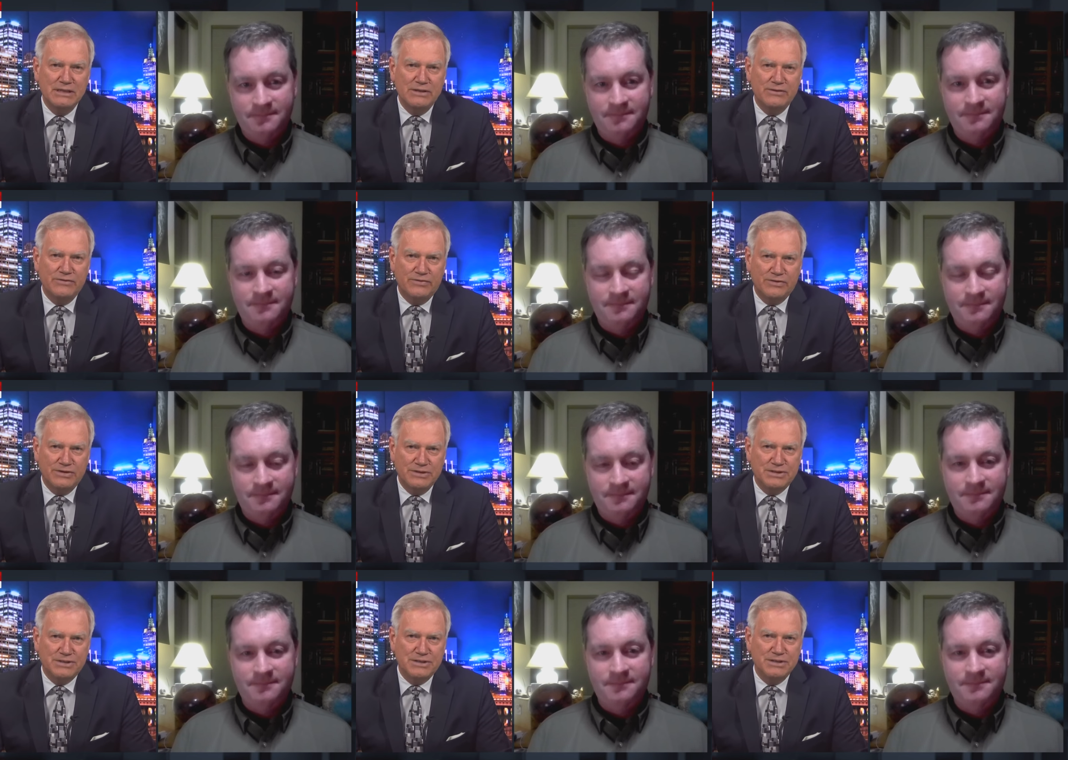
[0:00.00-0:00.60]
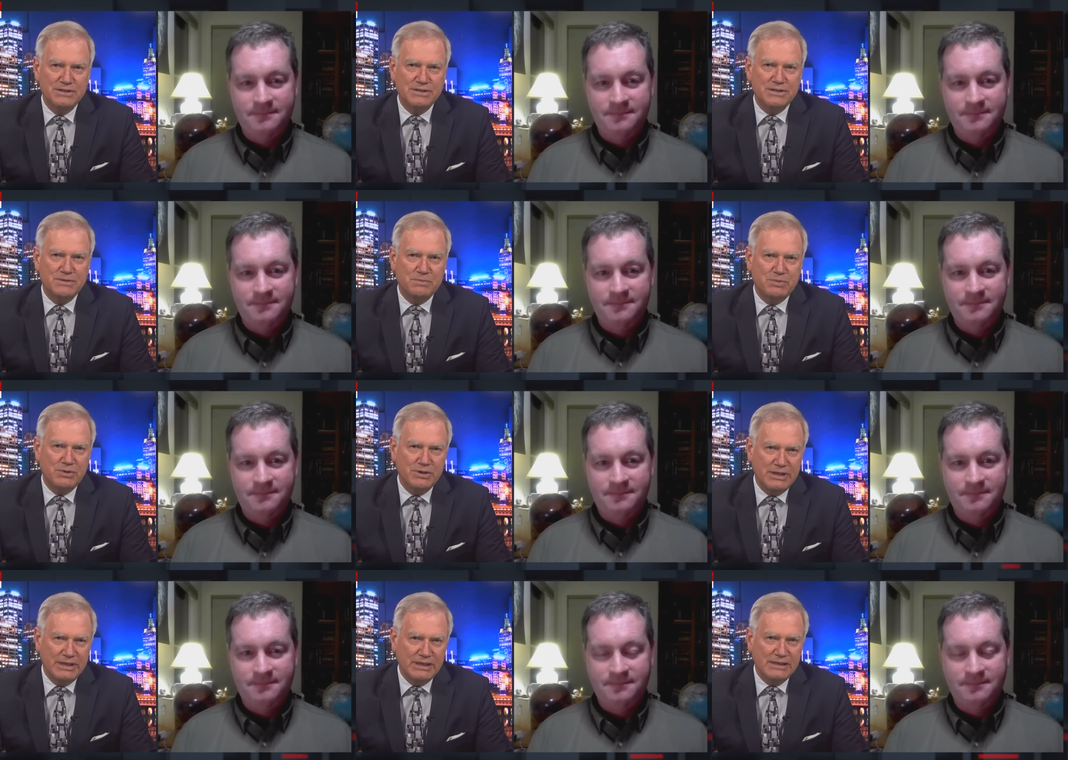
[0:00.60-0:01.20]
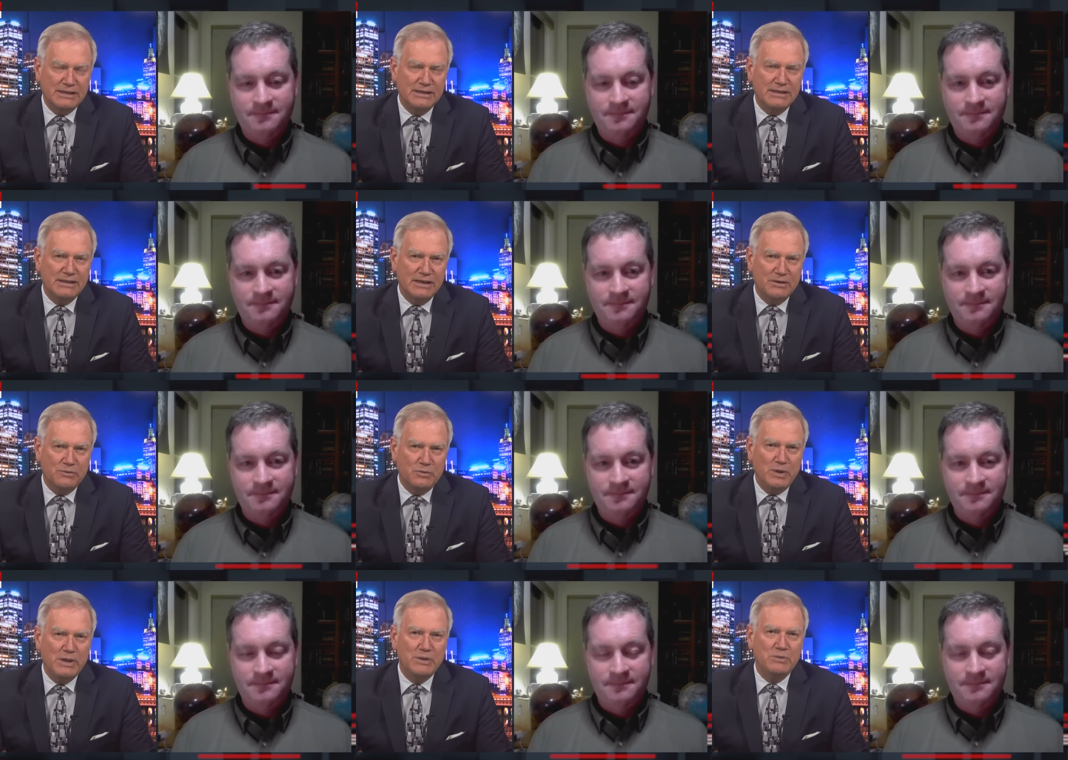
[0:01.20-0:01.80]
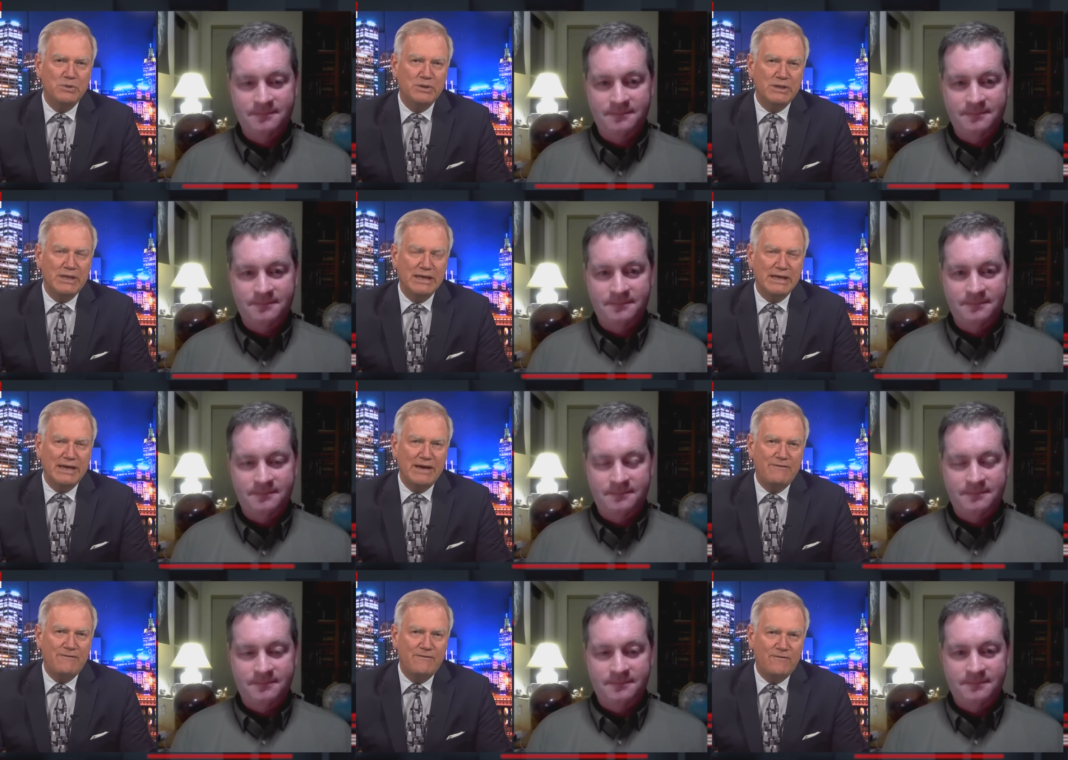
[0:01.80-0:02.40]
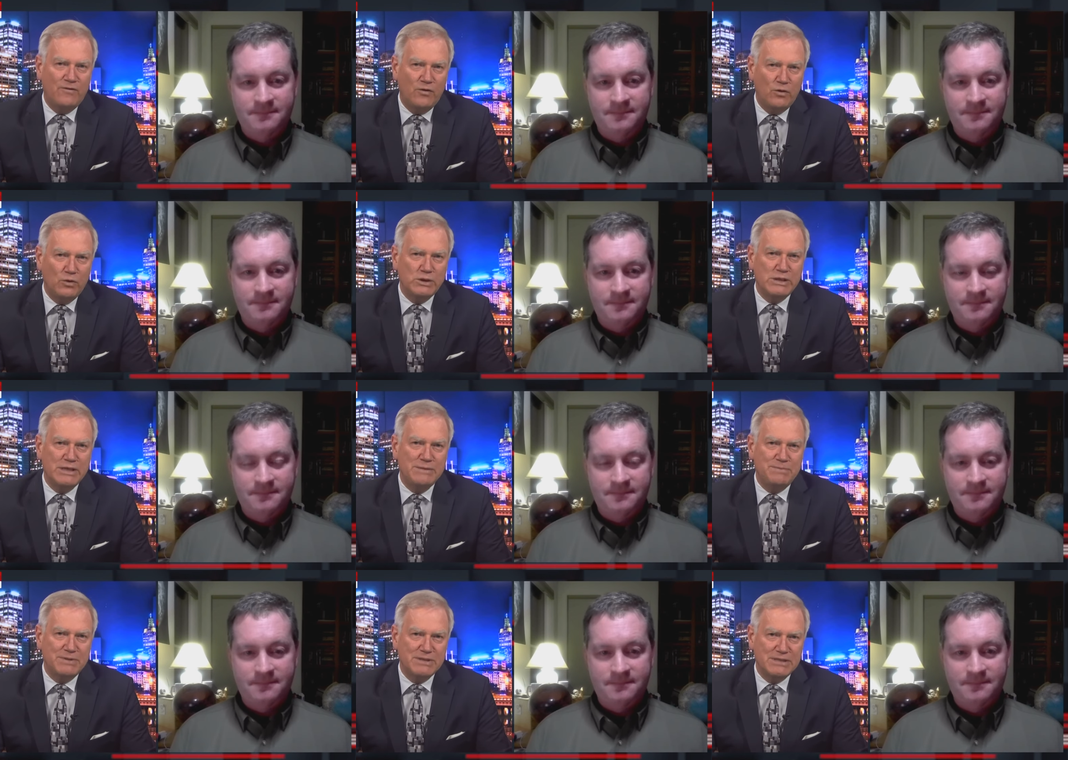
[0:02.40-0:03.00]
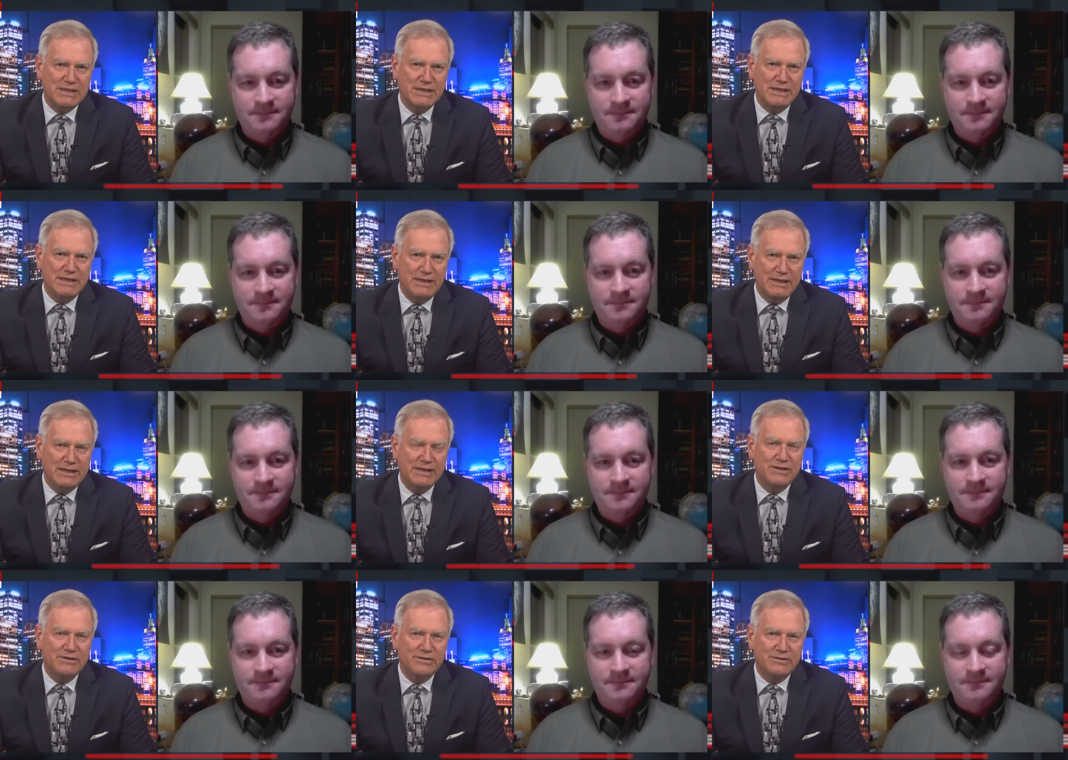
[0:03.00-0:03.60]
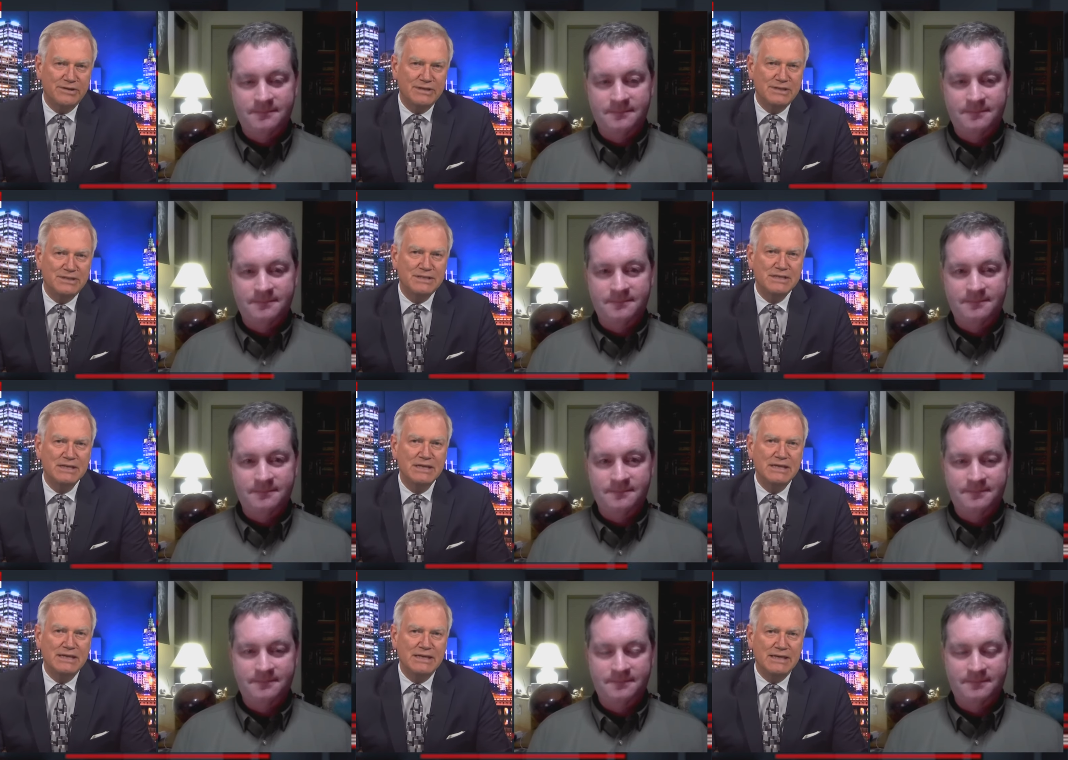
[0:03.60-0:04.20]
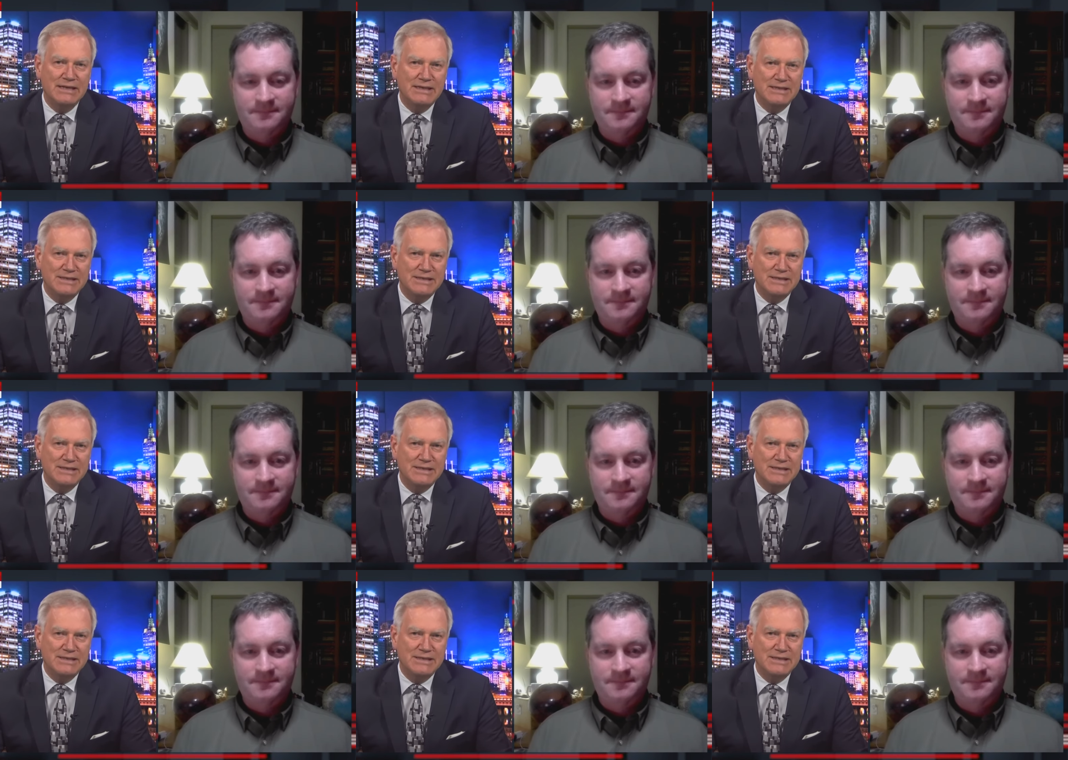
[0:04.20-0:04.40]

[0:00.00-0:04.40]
Speaker 1: for instance, predicted that we would get a 40% increase in